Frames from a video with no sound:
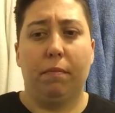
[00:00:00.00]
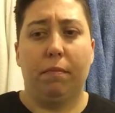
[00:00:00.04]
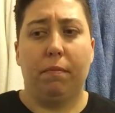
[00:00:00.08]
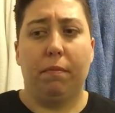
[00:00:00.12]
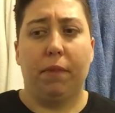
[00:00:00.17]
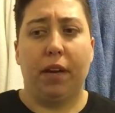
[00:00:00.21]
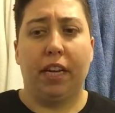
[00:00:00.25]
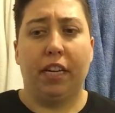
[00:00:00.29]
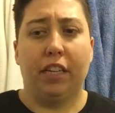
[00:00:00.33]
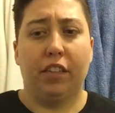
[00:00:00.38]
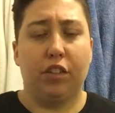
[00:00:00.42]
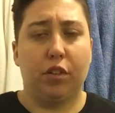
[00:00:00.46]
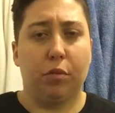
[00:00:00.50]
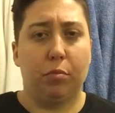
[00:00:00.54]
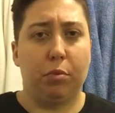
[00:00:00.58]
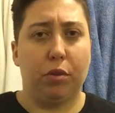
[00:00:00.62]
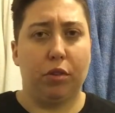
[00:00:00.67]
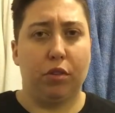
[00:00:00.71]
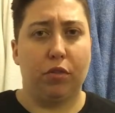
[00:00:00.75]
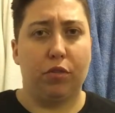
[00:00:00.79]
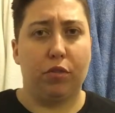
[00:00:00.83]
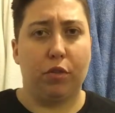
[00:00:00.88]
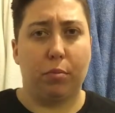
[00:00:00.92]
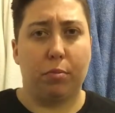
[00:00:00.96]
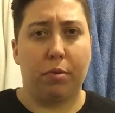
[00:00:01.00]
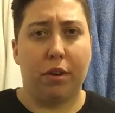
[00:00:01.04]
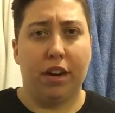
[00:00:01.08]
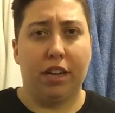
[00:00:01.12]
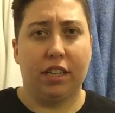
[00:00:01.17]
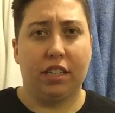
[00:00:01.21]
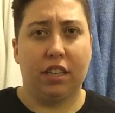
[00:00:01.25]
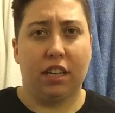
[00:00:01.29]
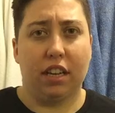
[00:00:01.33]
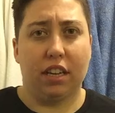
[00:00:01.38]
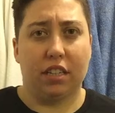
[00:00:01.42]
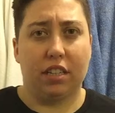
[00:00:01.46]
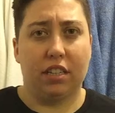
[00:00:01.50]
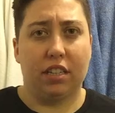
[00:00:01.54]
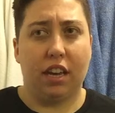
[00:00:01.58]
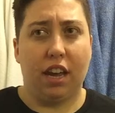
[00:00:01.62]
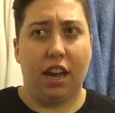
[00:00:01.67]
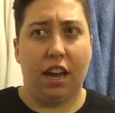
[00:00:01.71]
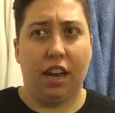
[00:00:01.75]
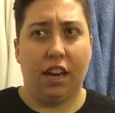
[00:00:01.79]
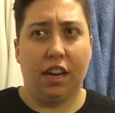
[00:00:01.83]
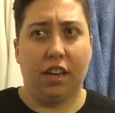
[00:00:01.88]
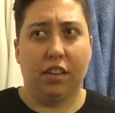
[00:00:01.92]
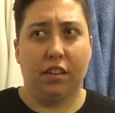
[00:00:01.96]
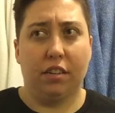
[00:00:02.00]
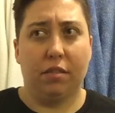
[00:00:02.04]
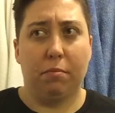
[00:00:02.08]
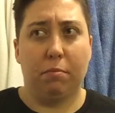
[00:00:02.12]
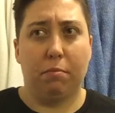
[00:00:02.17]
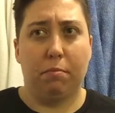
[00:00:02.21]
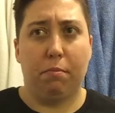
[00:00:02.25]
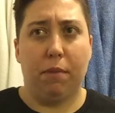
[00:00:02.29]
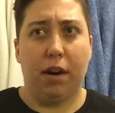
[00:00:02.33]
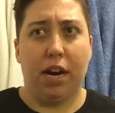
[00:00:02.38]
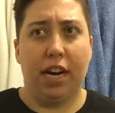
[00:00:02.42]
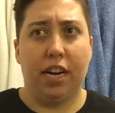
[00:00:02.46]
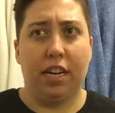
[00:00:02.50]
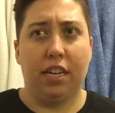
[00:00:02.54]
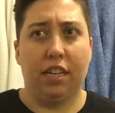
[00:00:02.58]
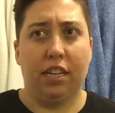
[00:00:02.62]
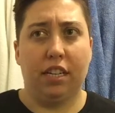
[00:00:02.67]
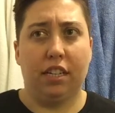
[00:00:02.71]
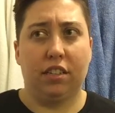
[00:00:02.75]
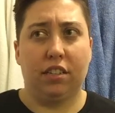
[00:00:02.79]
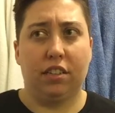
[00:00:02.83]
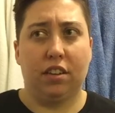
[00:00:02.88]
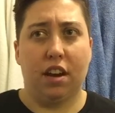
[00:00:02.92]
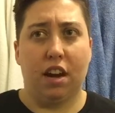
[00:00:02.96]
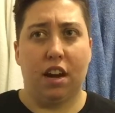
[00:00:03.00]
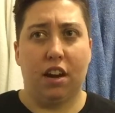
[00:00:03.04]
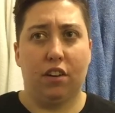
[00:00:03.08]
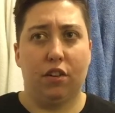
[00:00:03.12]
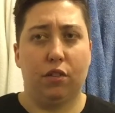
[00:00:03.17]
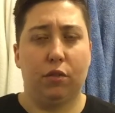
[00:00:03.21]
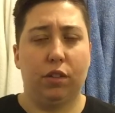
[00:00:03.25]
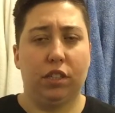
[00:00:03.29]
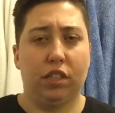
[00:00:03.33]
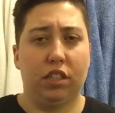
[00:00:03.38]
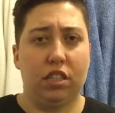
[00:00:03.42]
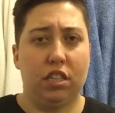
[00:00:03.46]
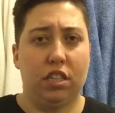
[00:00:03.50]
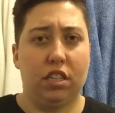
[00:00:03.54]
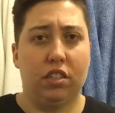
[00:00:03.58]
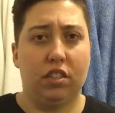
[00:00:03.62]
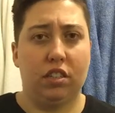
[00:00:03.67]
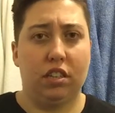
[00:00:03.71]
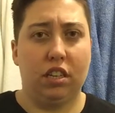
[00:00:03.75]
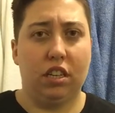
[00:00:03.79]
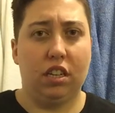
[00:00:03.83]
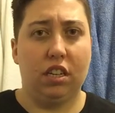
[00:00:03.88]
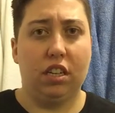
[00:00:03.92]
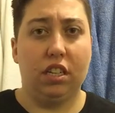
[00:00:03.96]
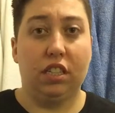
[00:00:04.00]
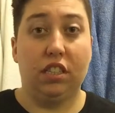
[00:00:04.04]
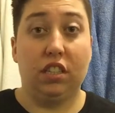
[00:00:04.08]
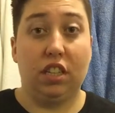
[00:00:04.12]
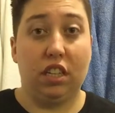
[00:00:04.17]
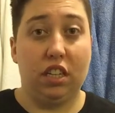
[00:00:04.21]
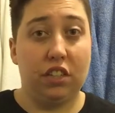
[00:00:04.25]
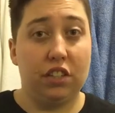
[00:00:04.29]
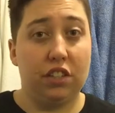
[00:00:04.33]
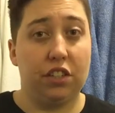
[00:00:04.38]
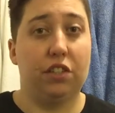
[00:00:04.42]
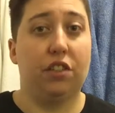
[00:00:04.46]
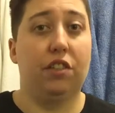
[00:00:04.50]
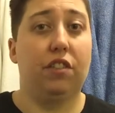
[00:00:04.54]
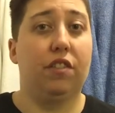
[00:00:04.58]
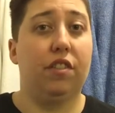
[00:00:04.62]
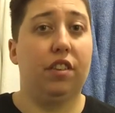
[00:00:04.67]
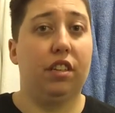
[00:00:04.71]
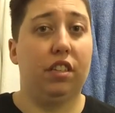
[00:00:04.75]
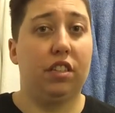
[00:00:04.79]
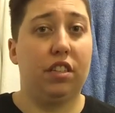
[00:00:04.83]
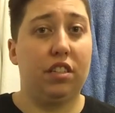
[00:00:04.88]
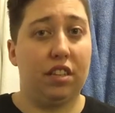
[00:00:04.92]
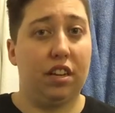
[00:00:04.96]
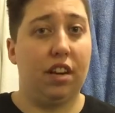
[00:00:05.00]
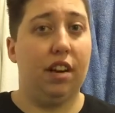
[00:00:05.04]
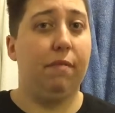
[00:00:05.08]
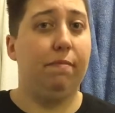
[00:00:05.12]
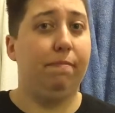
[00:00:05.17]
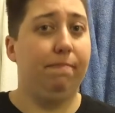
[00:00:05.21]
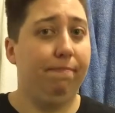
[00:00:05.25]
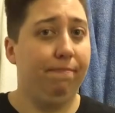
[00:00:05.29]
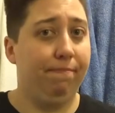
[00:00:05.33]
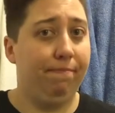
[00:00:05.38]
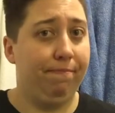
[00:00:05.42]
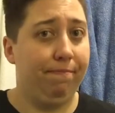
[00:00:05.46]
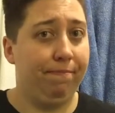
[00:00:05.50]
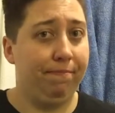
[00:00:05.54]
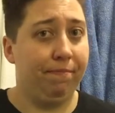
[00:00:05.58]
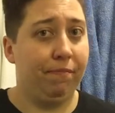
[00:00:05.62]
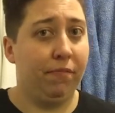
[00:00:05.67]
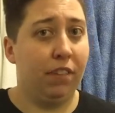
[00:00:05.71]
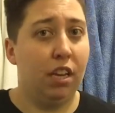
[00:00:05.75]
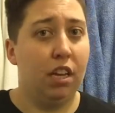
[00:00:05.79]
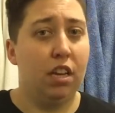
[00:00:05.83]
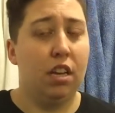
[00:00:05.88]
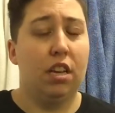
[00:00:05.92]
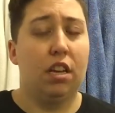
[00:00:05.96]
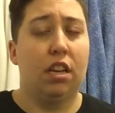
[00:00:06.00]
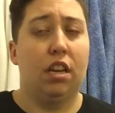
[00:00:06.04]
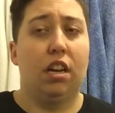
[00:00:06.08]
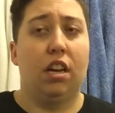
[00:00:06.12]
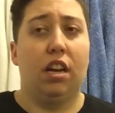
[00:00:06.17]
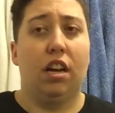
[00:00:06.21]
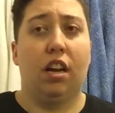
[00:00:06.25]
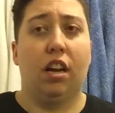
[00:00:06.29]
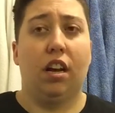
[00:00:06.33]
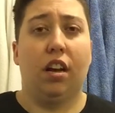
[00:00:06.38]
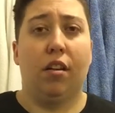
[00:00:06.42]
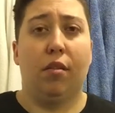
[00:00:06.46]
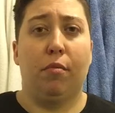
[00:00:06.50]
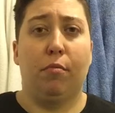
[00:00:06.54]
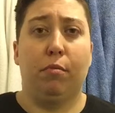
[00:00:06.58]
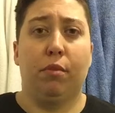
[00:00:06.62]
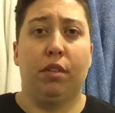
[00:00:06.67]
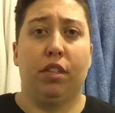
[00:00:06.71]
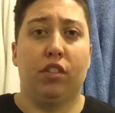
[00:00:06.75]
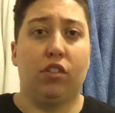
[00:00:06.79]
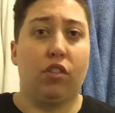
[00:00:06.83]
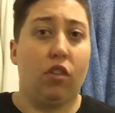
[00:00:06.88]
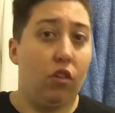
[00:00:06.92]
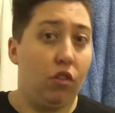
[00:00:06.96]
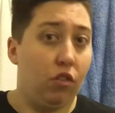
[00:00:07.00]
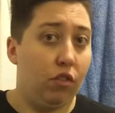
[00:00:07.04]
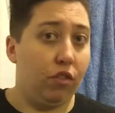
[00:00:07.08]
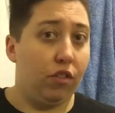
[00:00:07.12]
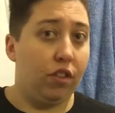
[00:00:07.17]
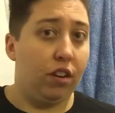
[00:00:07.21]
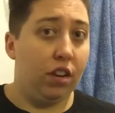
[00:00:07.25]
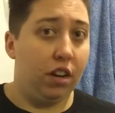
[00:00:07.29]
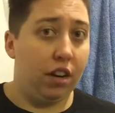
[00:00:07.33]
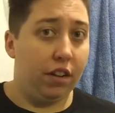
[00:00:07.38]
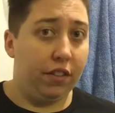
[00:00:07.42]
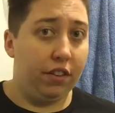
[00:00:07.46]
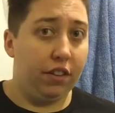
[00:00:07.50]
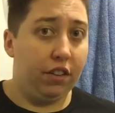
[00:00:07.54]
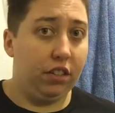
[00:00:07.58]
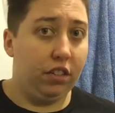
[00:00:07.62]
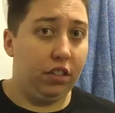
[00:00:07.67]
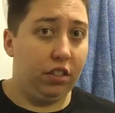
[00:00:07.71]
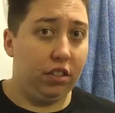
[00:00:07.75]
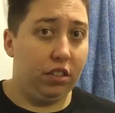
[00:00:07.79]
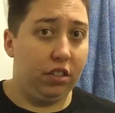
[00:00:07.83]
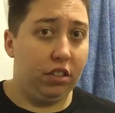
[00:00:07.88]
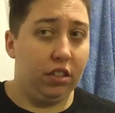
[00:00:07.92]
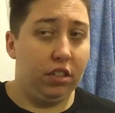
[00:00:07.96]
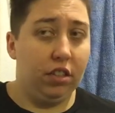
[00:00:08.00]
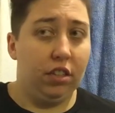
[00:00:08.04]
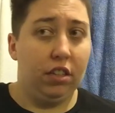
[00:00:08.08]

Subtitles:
And it's a beautiful process, and mine is not always easy. It's easier than some, and it's harder than others.